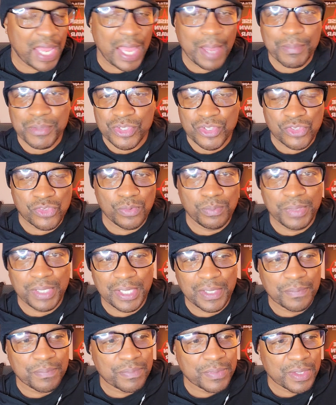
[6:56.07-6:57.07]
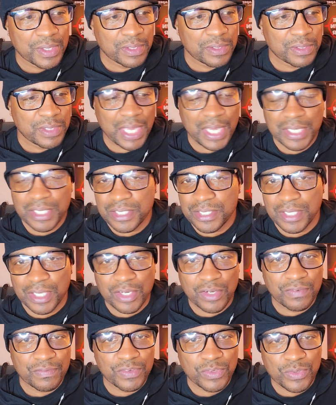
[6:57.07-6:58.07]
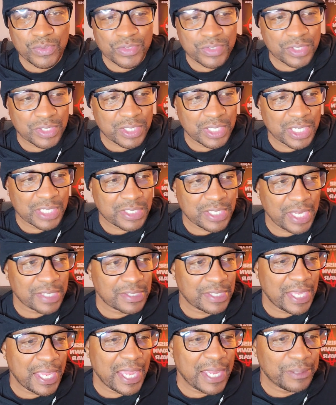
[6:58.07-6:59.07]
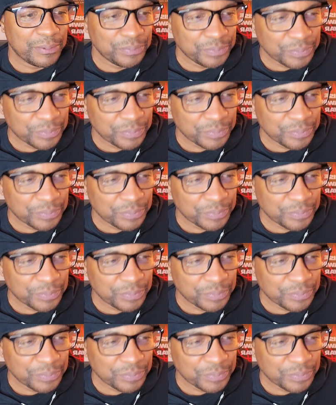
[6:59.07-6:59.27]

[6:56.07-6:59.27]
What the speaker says: I'm assuming that it's interviews and things like that.